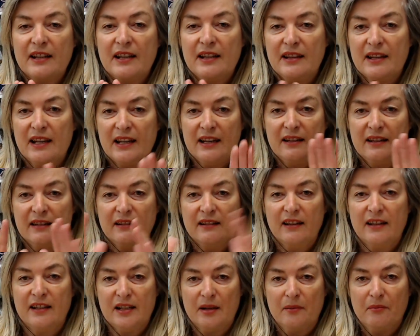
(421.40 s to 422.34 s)
they
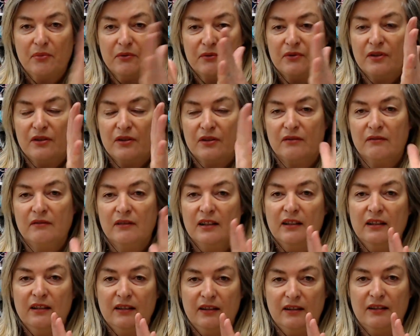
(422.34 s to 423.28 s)
assembled the
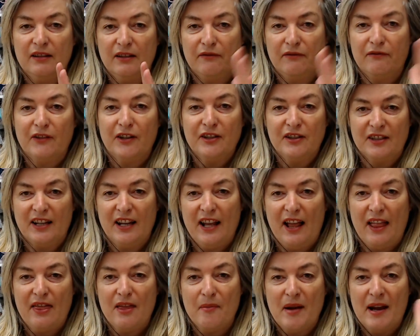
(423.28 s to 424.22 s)
front
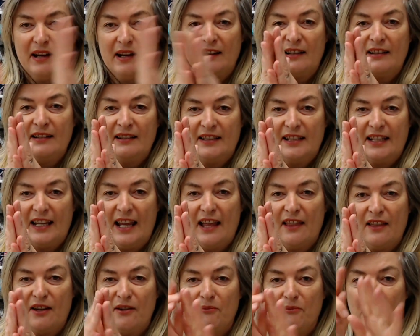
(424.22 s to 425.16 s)
and the back
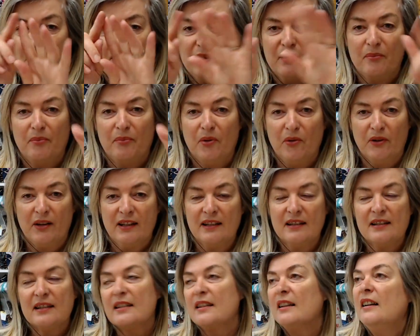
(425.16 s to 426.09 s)
together with the
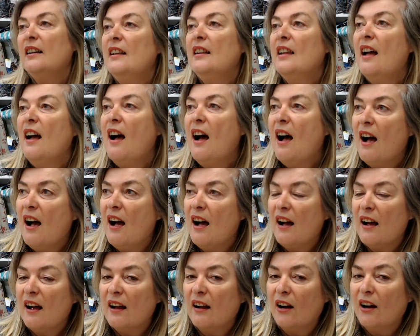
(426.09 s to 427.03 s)
pockets.
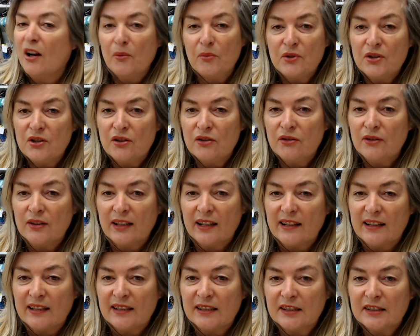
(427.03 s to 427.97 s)
I wouldn't do it like
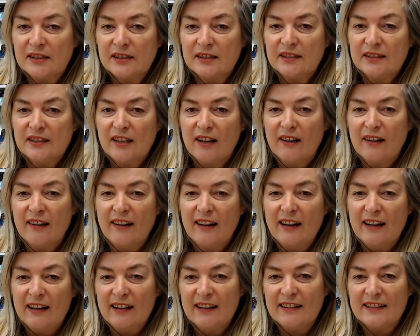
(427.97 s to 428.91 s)
that.
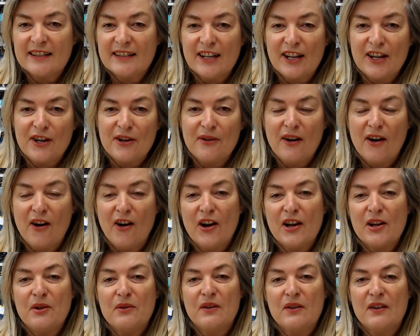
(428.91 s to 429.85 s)
So
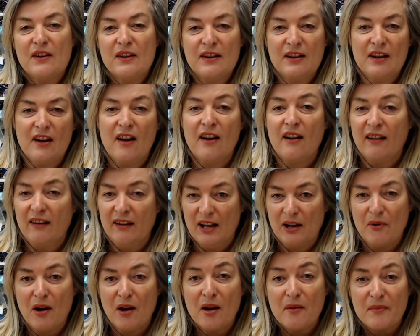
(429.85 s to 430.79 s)
how
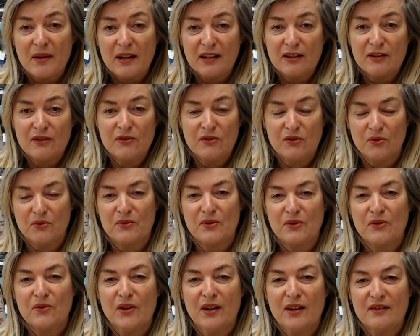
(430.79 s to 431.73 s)
I make shorts or
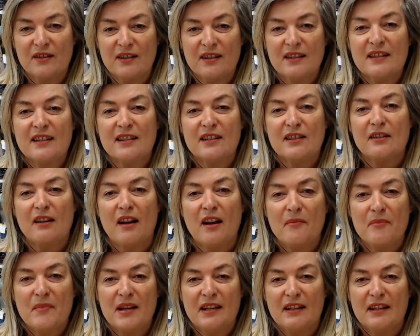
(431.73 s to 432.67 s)
trousers is I
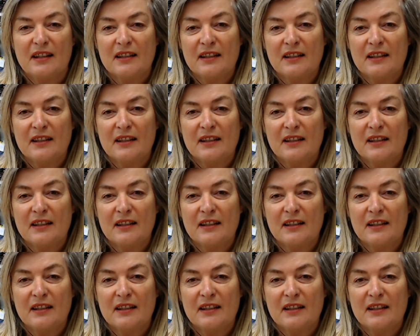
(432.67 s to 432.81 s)
make